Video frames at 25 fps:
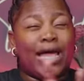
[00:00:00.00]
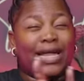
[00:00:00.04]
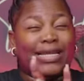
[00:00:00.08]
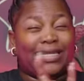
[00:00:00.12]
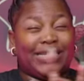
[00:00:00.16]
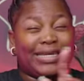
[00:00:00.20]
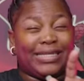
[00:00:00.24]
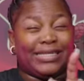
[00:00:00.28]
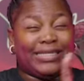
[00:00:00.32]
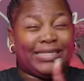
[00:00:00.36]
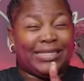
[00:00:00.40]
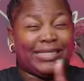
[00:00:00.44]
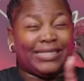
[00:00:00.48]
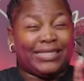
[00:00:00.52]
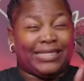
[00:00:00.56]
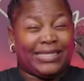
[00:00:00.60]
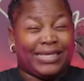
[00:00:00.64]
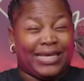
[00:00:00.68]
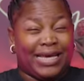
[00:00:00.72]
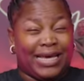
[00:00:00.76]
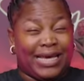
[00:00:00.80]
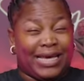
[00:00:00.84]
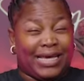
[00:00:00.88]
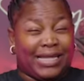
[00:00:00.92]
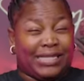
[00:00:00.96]
identity
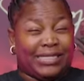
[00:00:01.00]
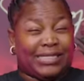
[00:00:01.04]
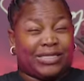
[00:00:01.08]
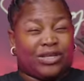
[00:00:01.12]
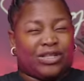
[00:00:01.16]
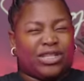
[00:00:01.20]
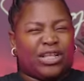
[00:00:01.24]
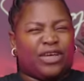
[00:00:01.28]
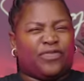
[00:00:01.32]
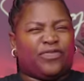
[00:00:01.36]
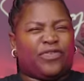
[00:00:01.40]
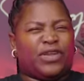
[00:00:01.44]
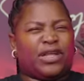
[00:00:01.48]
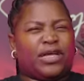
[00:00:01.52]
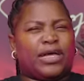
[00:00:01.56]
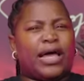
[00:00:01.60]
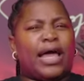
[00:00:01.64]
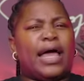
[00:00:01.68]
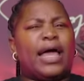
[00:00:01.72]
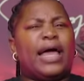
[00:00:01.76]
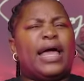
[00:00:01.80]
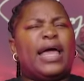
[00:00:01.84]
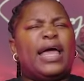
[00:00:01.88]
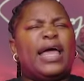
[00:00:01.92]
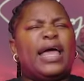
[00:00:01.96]
here in South
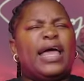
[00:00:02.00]
Africa,